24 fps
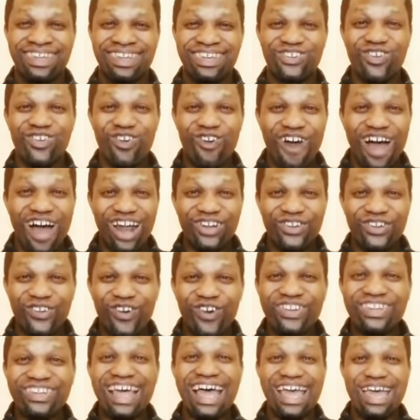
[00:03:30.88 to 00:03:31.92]
So
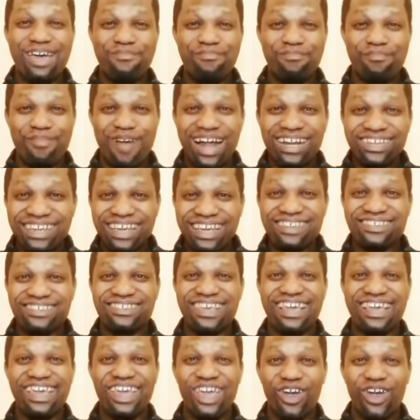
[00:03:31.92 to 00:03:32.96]
another
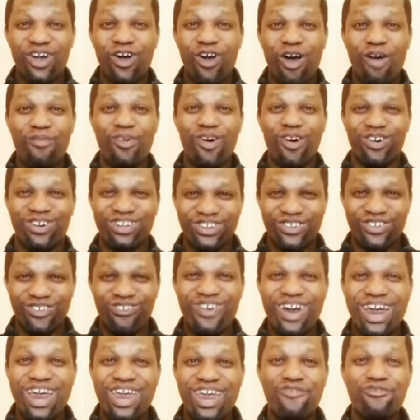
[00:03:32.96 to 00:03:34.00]
emergency income on the
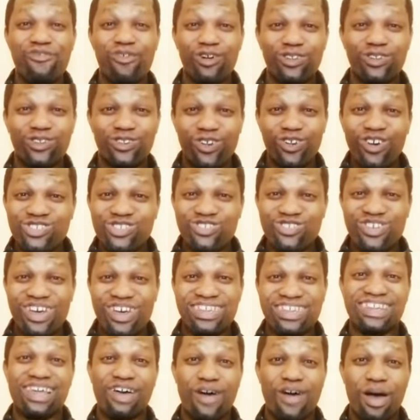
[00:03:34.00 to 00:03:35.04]
way for those
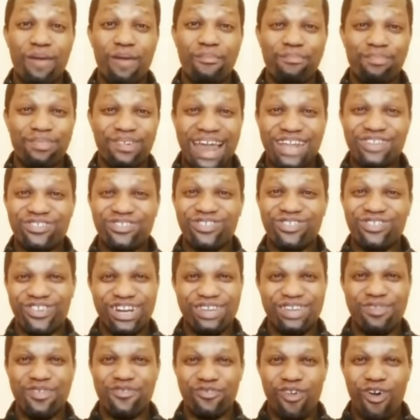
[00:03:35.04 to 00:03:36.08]
ones that have applied for
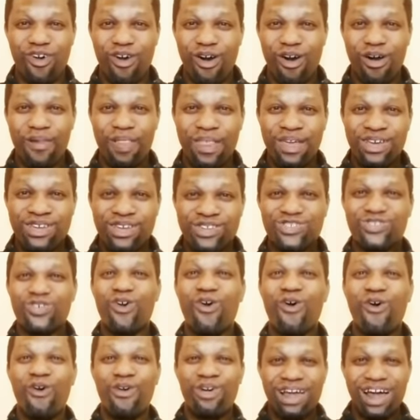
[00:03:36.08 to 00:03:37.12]
it before.
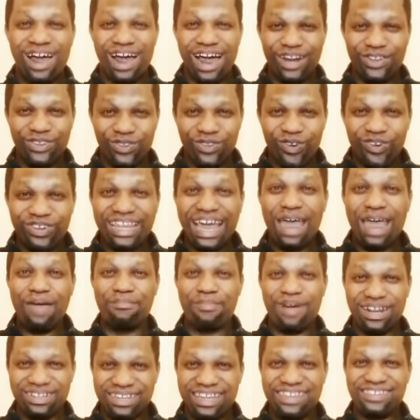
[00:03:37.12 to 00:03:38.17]
So another
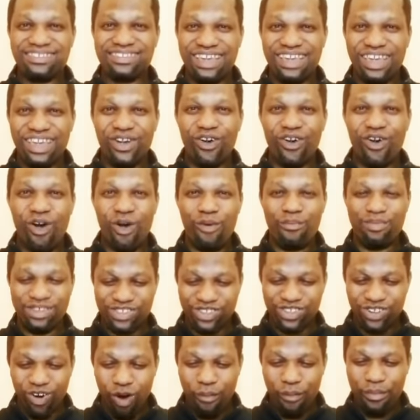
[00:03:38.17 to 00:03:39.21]
emergency income
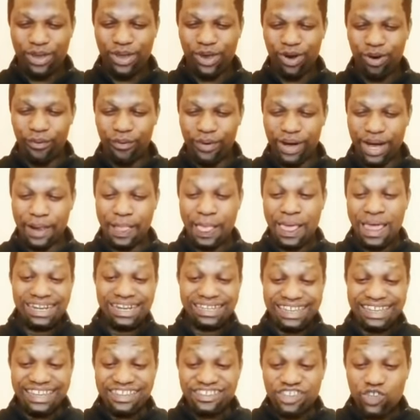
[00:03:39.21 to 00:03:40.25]
is coming your way.
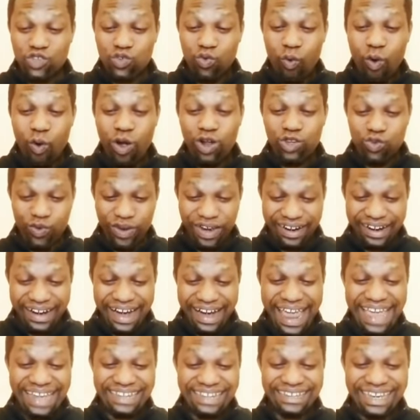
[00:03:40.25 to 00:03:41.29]
This is what we
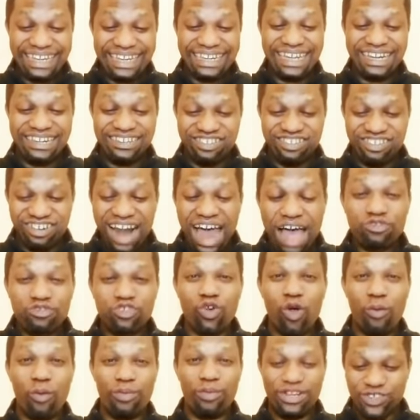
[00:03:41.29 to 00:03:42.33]
read in the
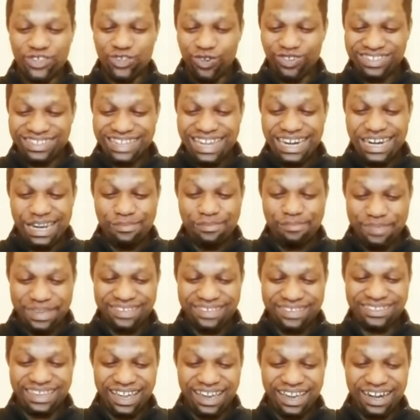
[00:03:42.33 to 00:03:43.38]
draft of the sustaining
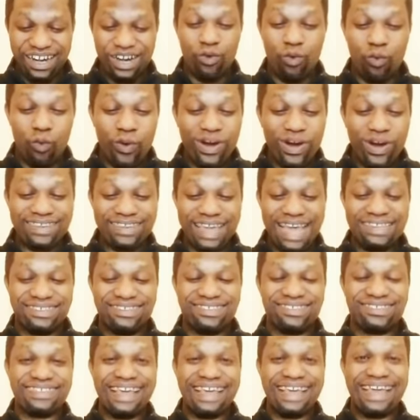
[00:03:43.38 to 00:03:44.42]
this decree, which
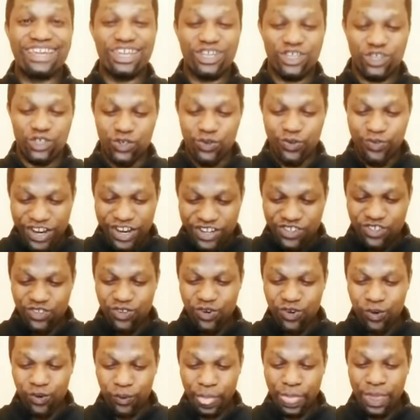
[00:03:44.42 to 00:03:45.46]
extends the
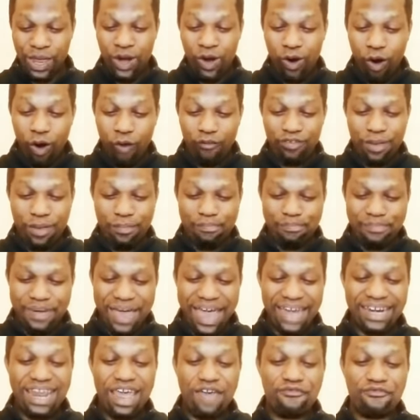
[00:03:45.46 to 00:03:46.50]
duration of the
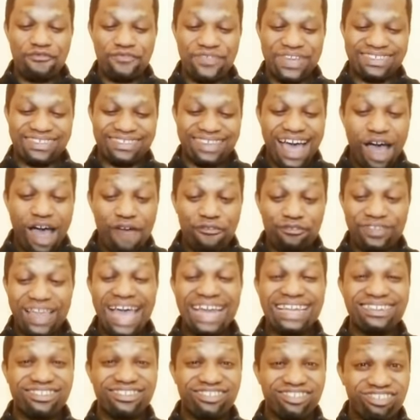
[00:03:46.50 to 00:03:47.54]
benefits
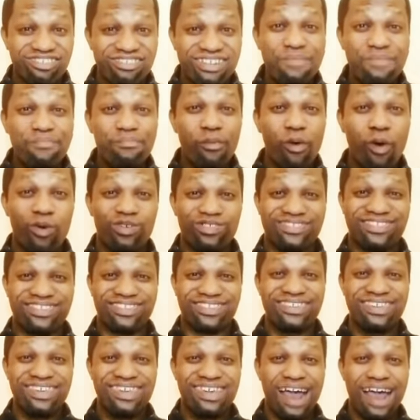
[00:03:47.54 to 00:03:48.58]
after 3
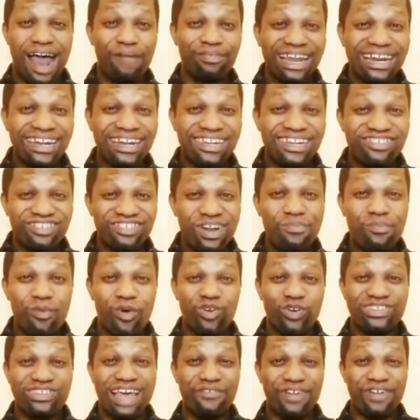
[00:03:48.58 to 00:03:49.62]
months, after the 3
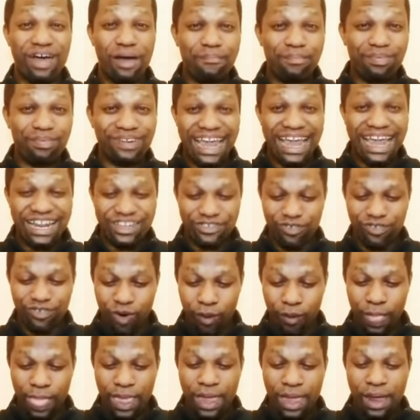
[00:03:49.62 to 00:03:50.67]
months they have applied
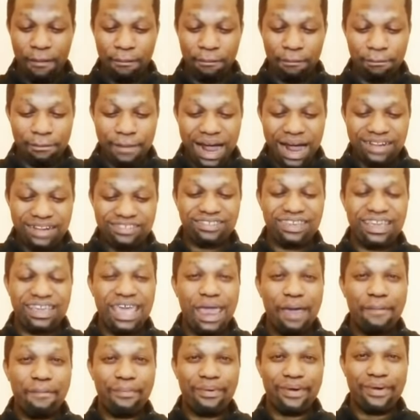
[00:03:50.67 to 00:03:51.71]
for, March,
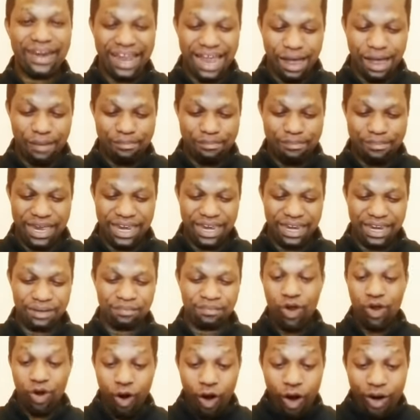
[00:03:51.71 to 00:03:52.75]
April, and May,
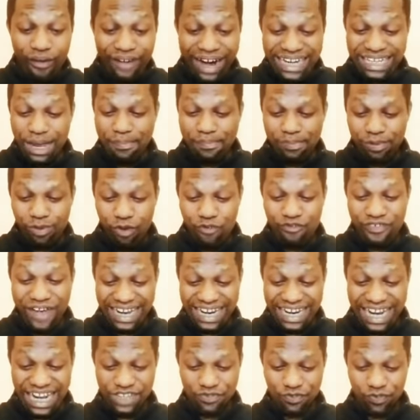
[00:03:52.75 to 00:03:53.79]
already
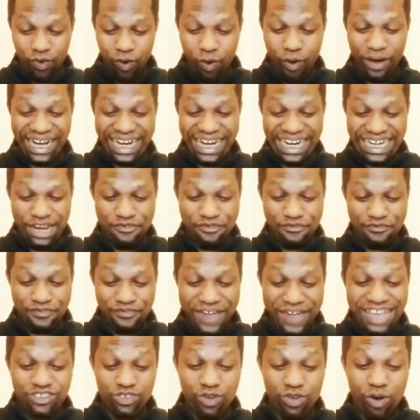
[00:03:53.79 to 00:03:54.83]
provided for in the
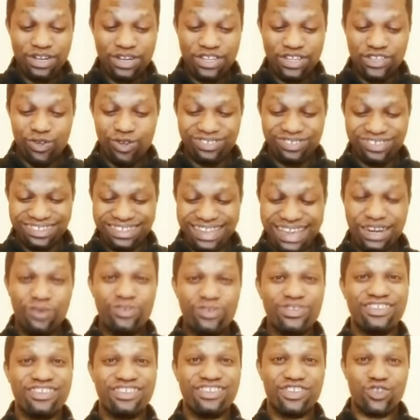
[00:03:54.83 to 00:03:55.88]
first of the sustaining,
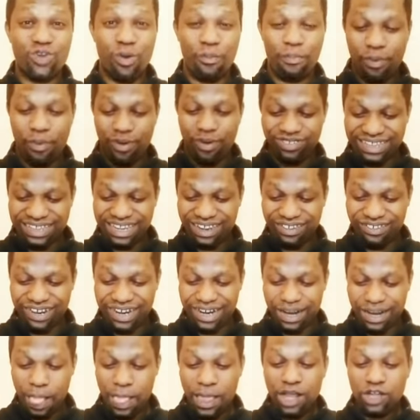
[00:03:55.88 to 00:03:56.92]
which is the support
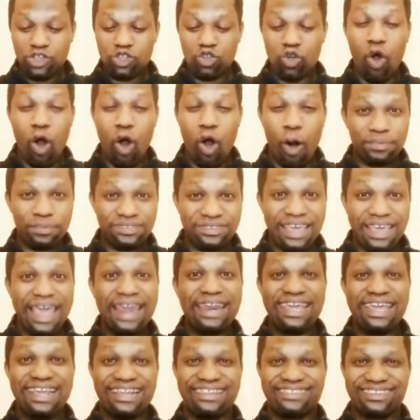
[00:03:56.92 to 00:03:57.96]
decree, to
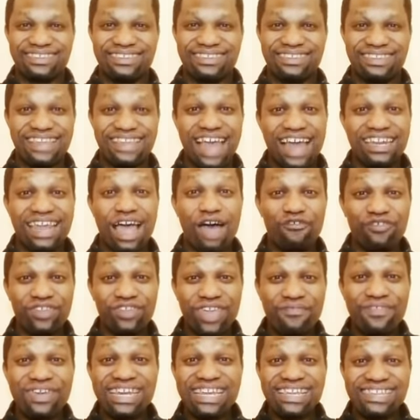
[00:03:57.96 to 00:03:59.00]
obtain it. Now they have
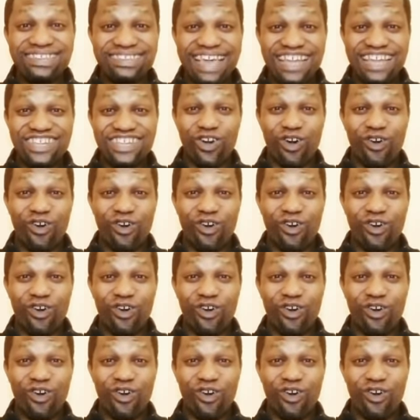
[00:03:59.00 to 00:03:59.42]
given the date